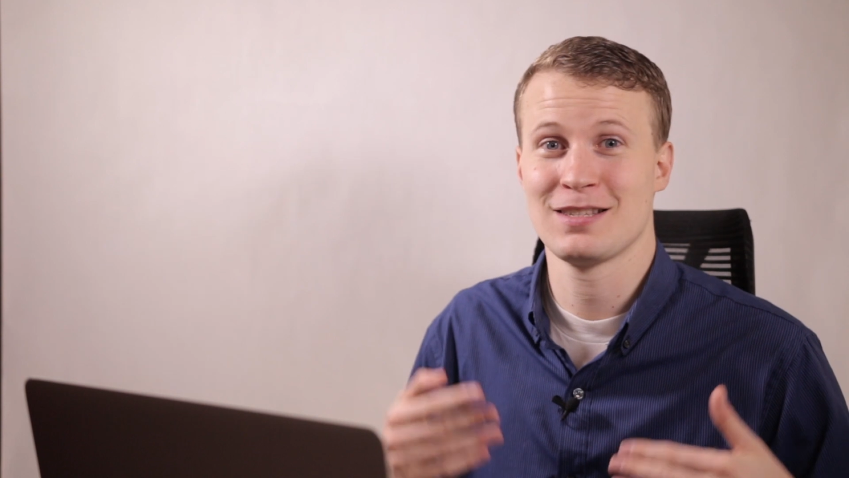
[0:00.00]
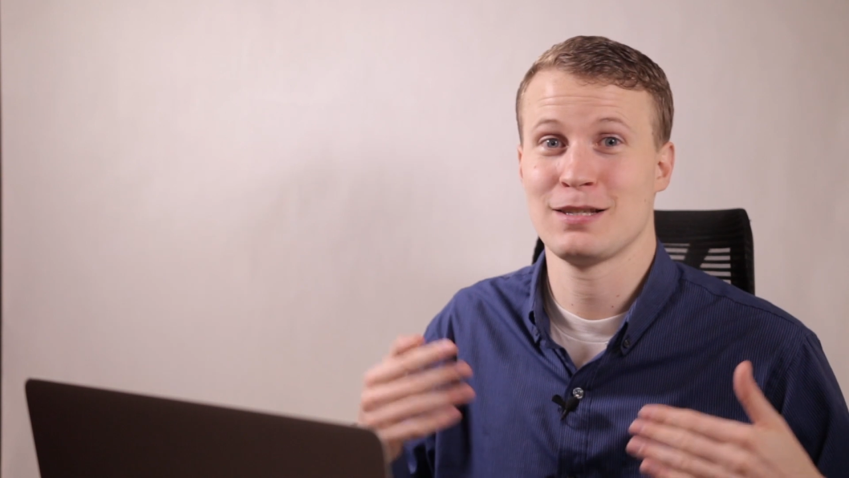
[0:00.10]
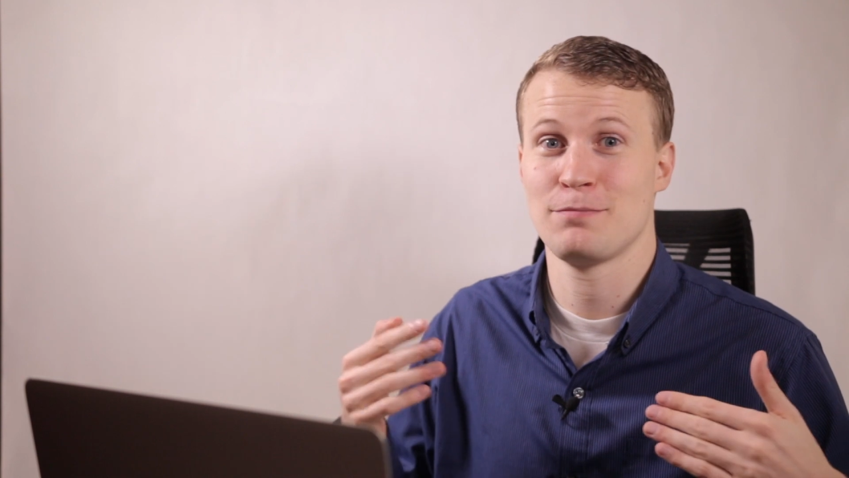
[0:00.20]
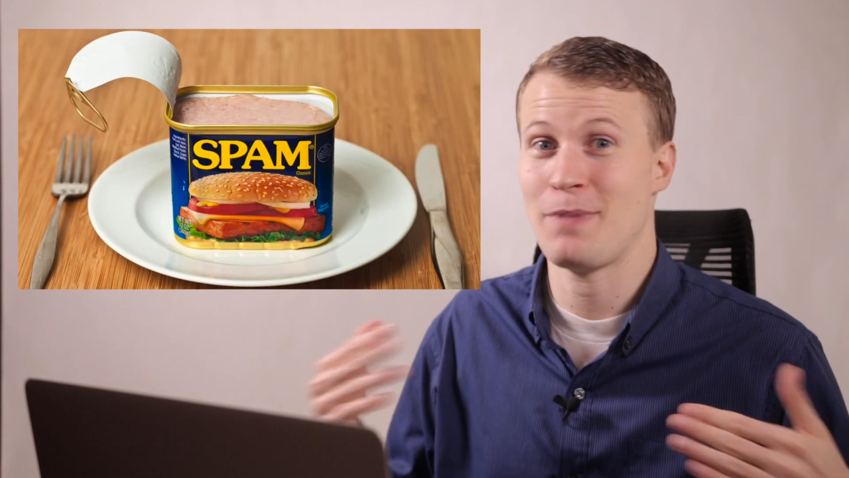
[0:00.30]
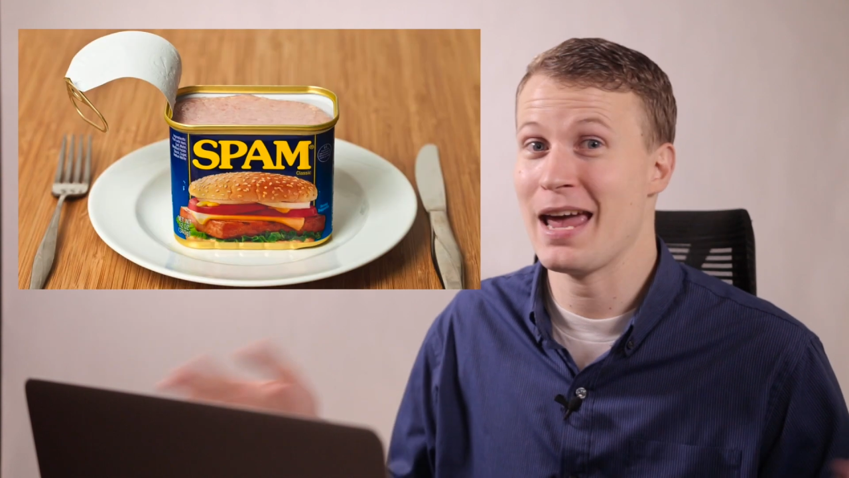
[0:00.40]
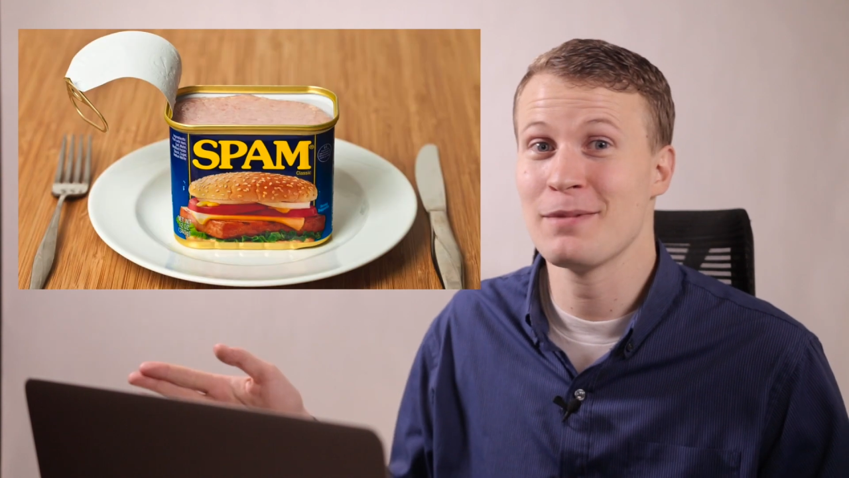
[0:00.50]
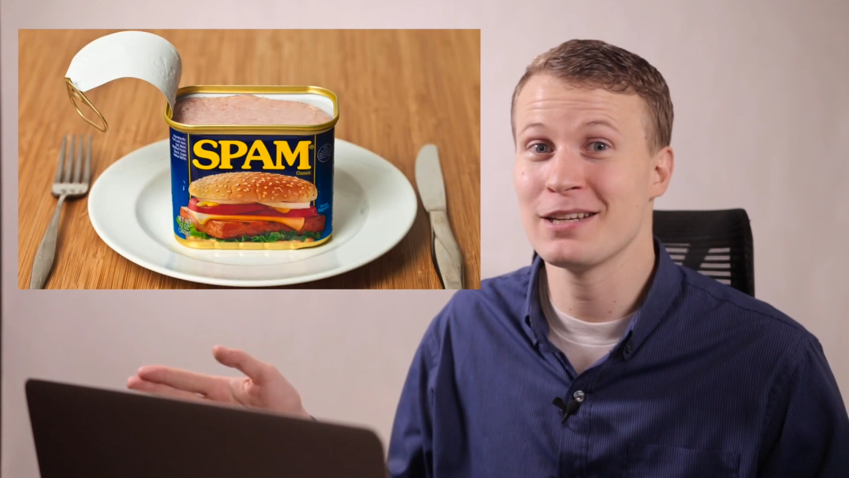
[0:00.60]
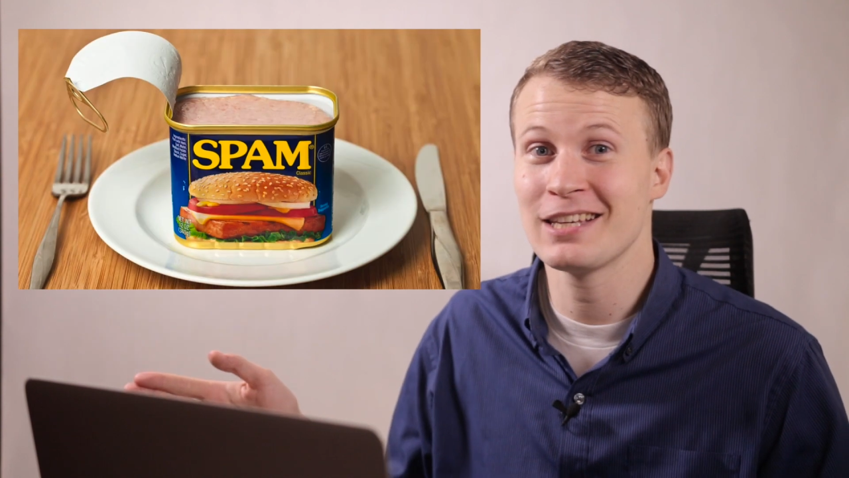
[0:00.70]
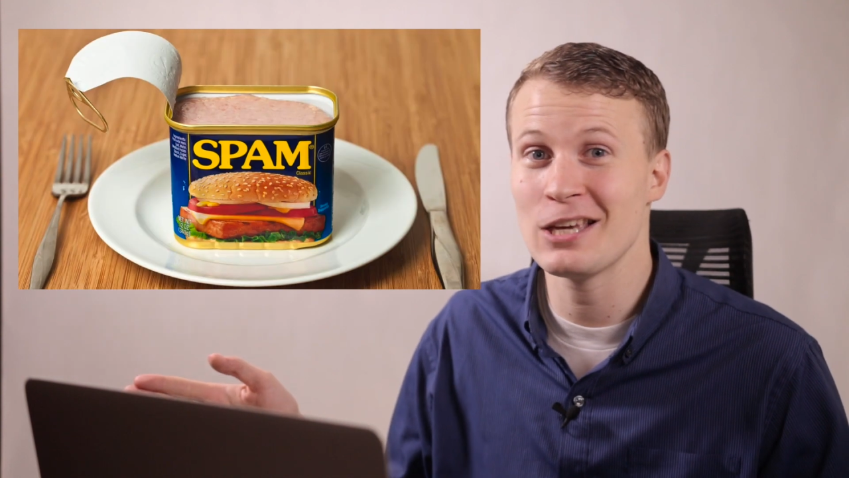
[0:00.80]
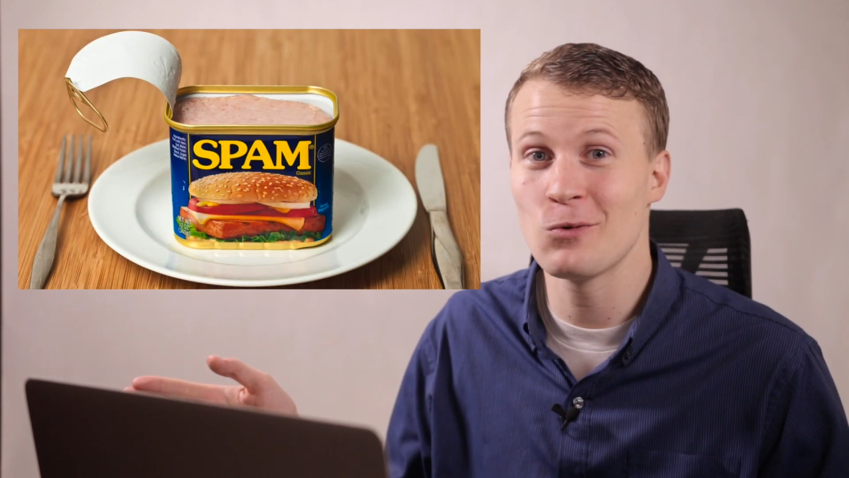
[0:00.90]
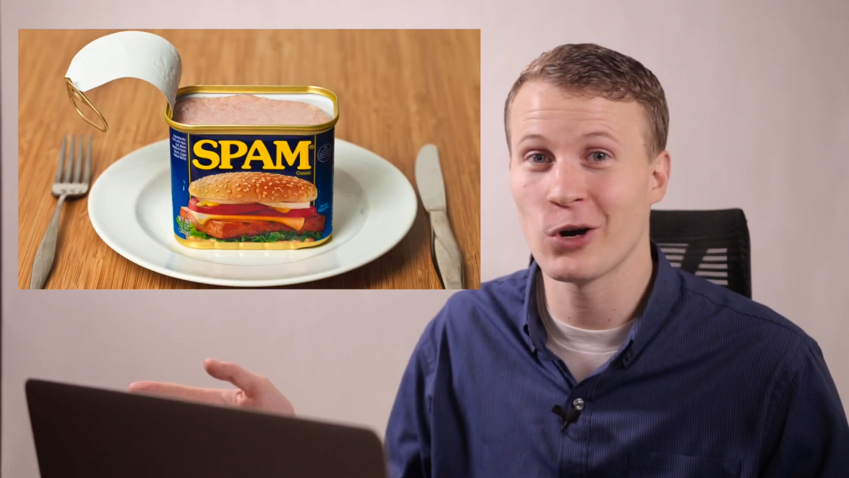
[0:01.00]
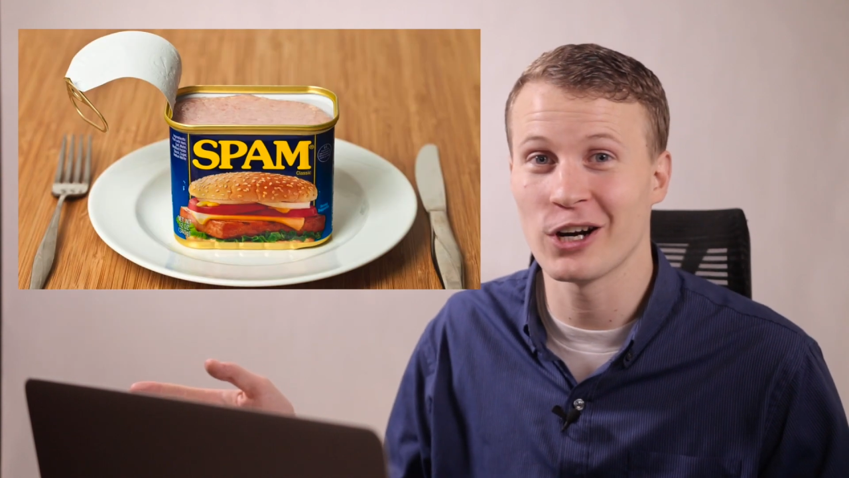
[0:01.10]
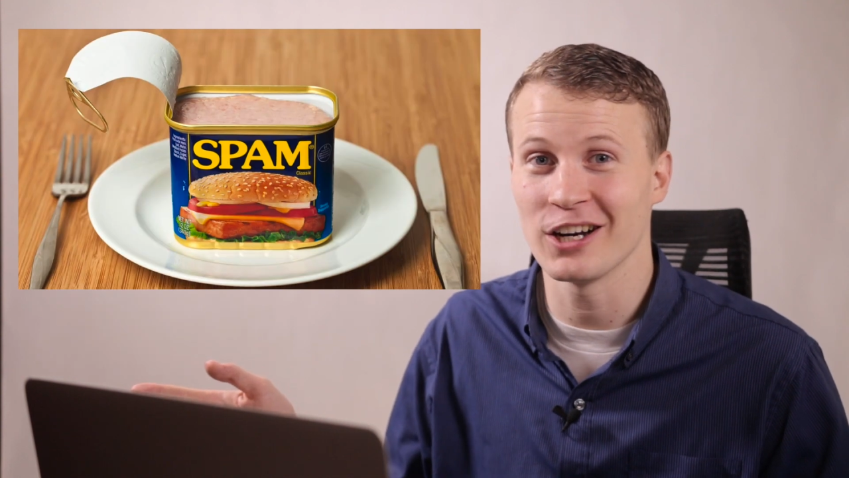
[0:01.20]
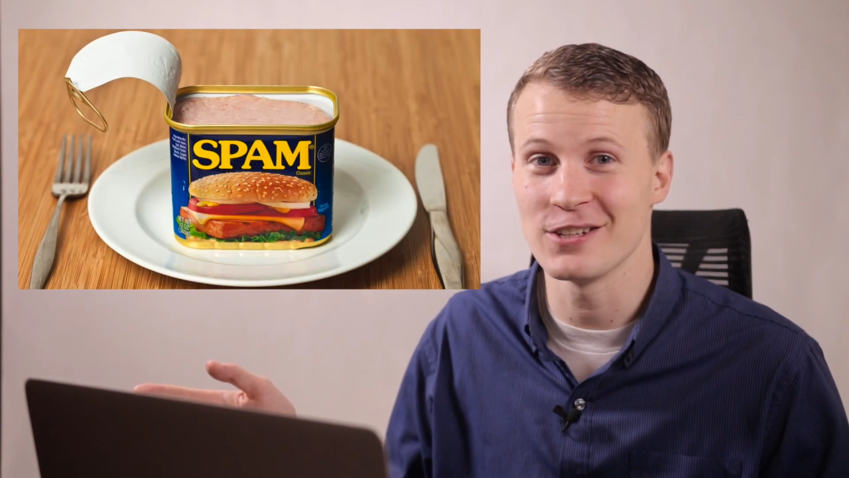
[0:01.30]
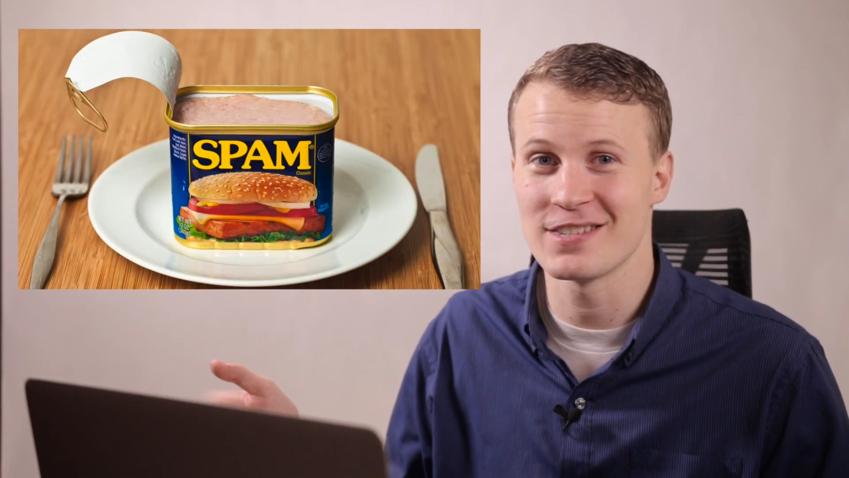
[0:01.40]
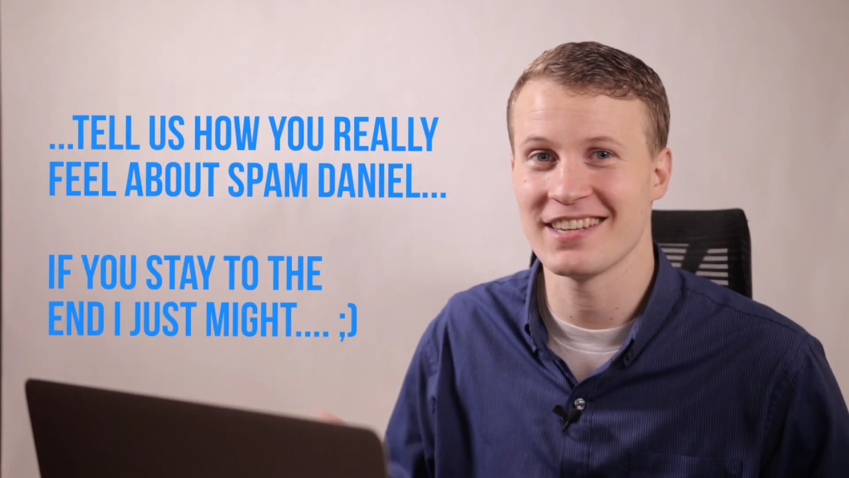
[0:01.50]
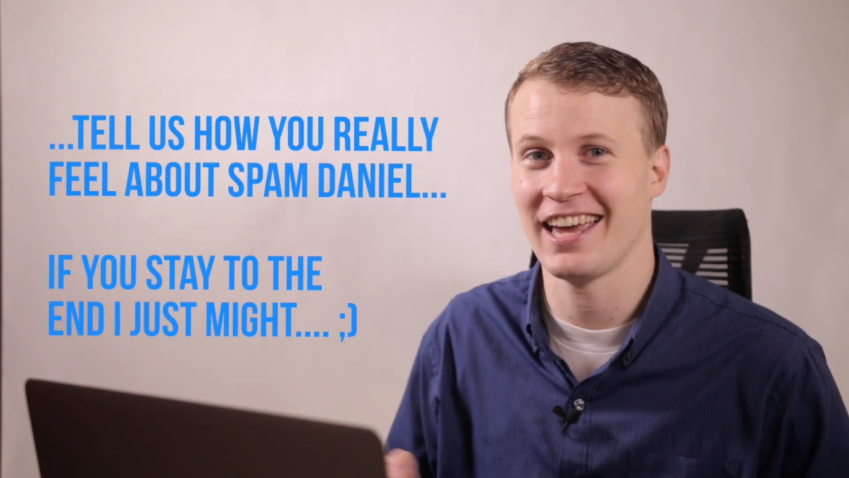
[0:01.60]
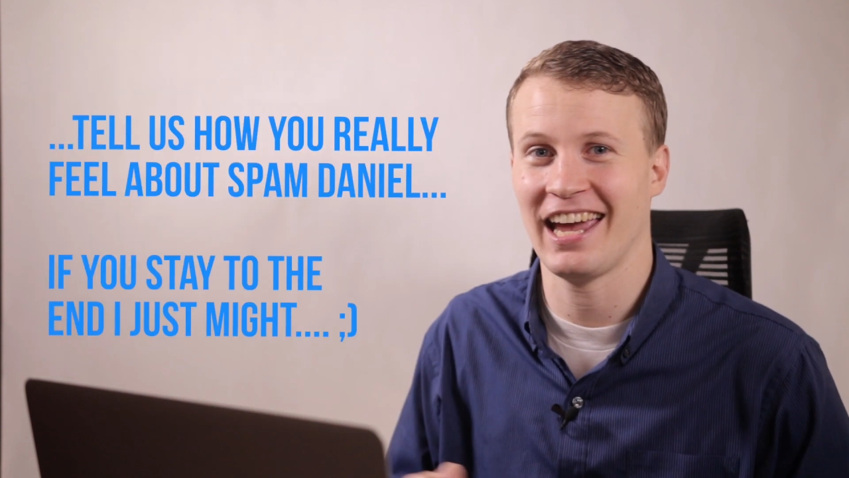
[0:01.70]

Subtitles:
spamming keywords,